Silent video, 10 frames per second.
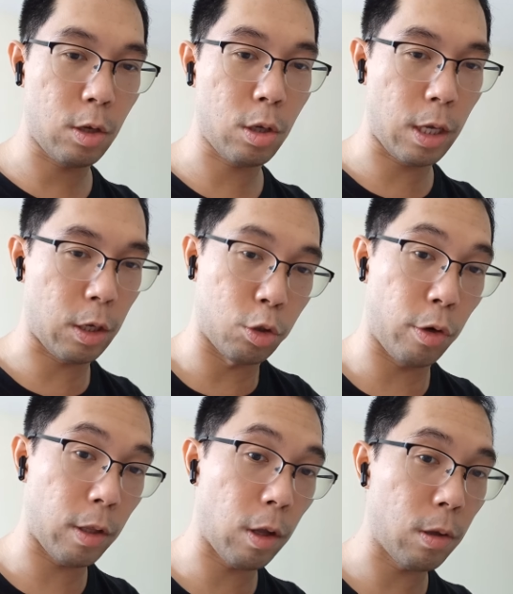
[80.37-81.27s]
can control
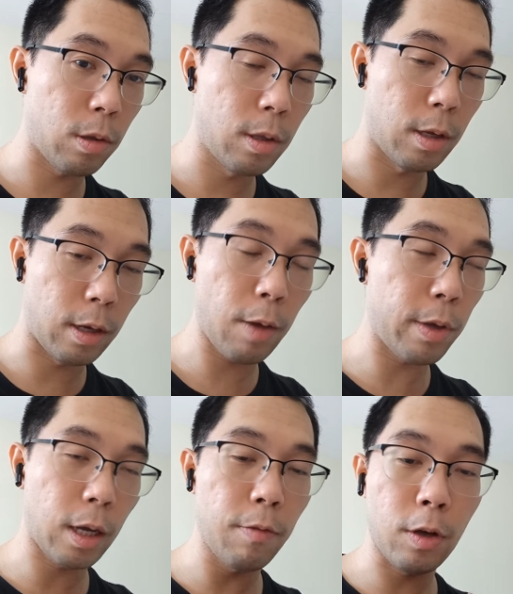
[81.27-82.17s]
at all. Okay, we
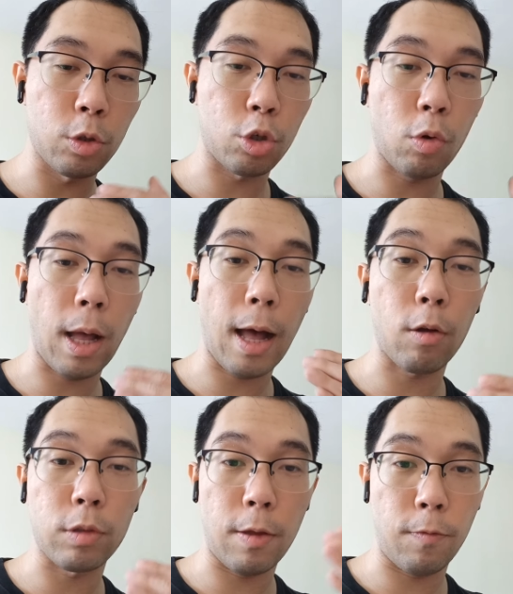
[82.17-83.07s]
can't even control
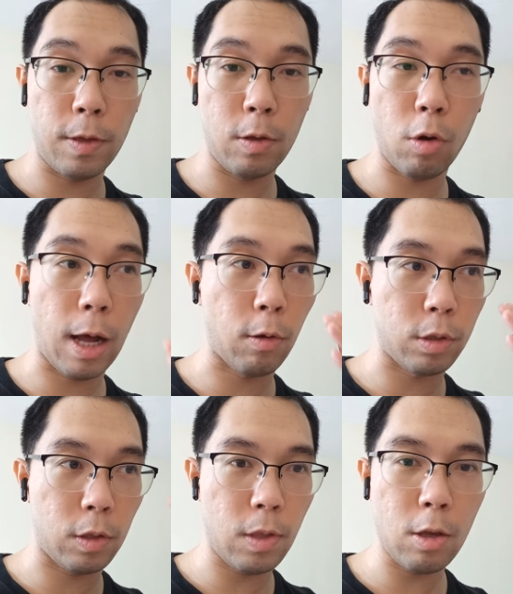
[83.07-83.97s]
how they feel or how
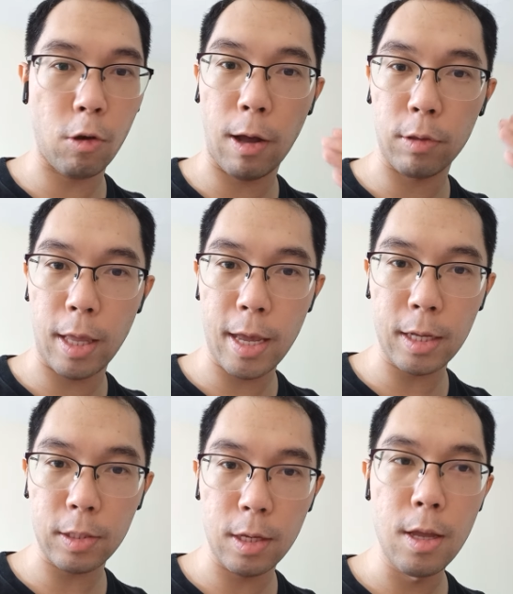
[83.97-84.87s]
they think or how they
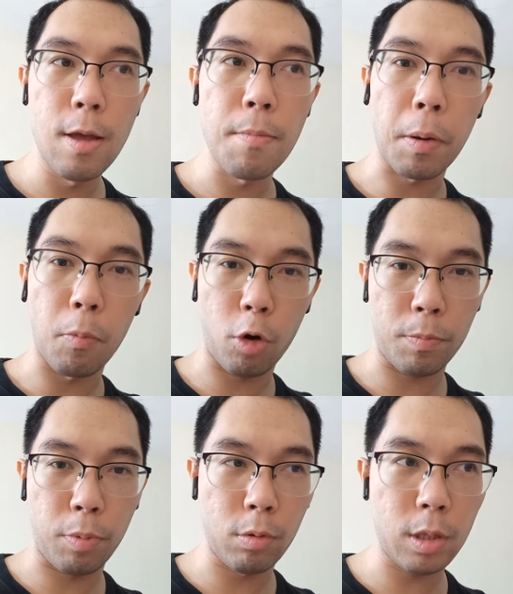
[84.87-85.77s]
act. But more
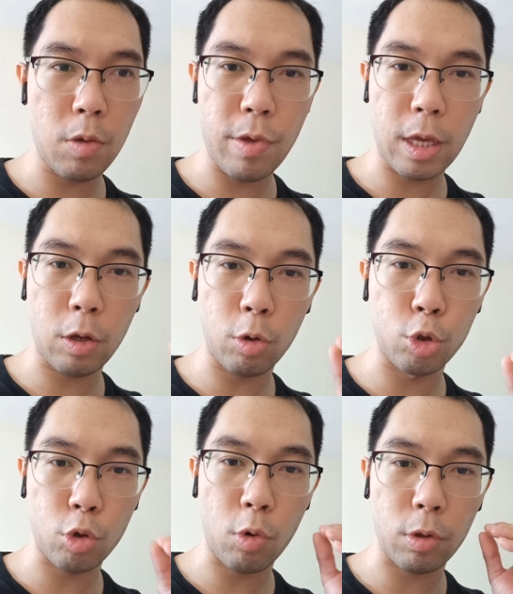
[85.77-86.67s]
importantly, we can
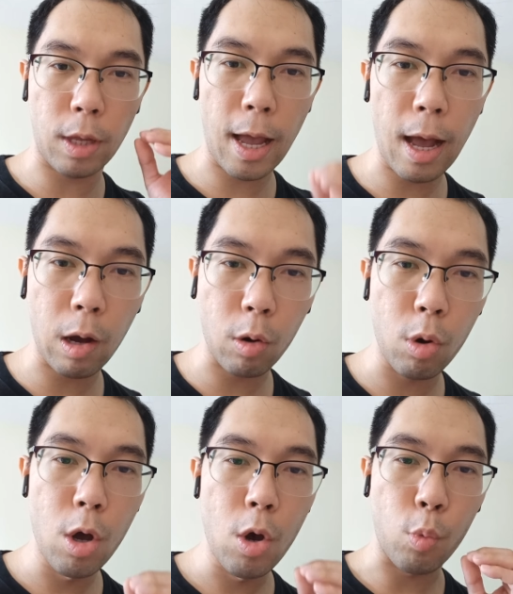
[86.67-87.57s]
control on how
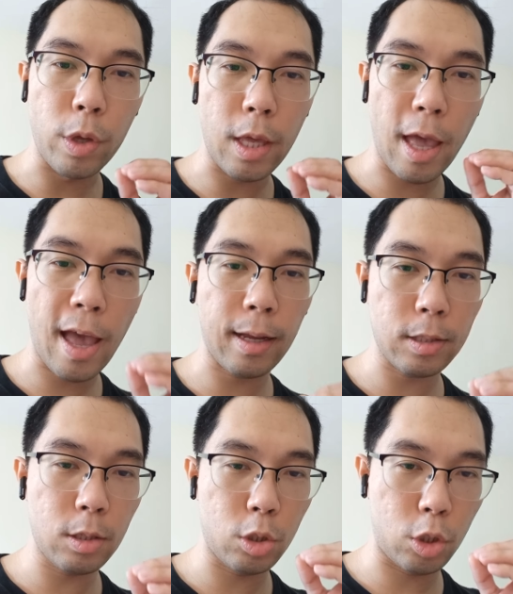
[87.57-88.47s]
we
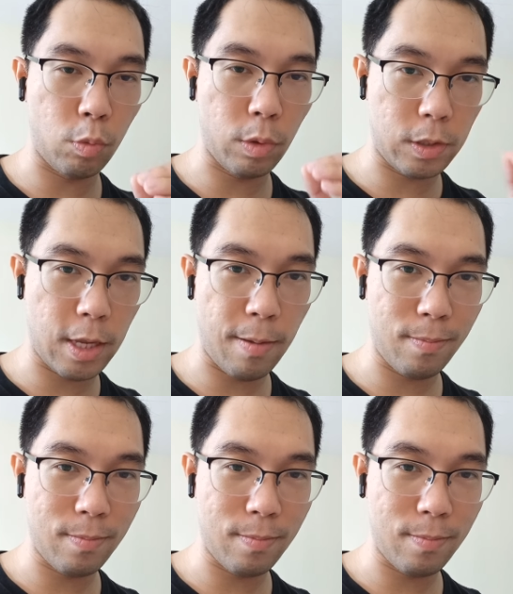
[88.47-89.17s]
act towards them.